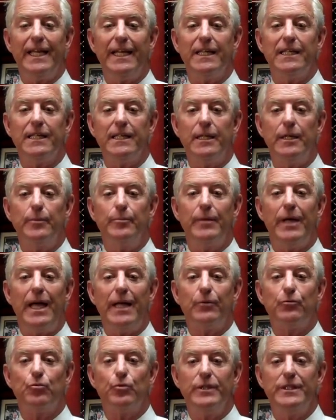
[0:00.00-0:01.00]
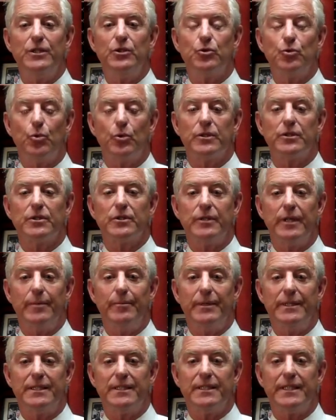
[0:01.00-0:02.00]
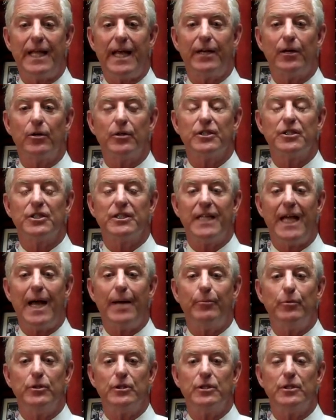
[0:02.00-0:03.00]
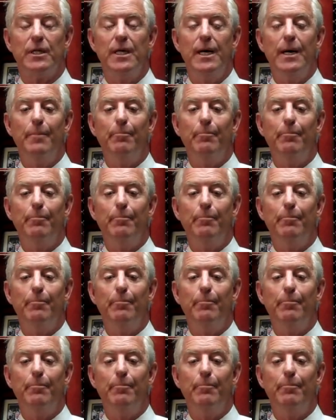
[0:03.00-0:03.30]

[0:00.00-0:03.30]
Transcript: income and resource limits that are established